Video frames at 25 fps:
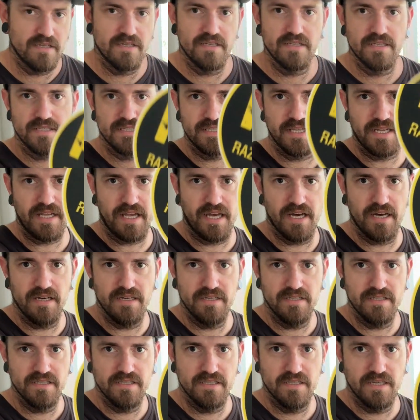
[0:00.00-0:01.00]
Sticker,
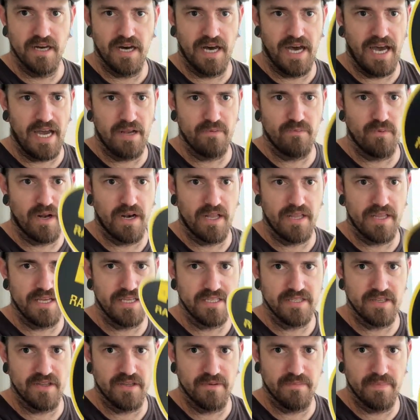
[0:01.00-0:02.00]
I had one of
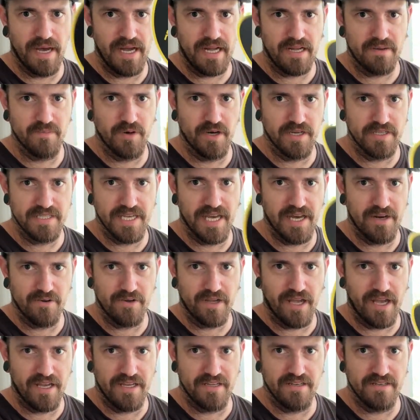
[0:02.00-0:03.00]
these on the back of my
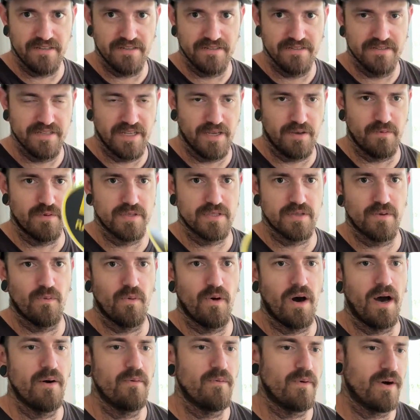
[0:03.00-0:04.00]
tailgate. It was a
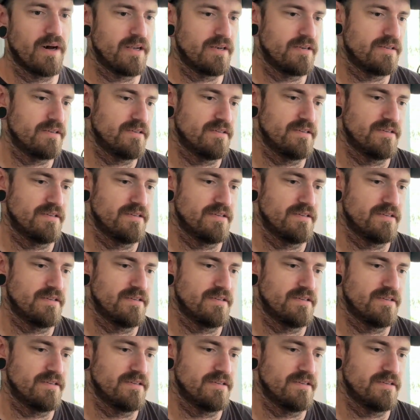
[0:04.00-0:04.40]
white one.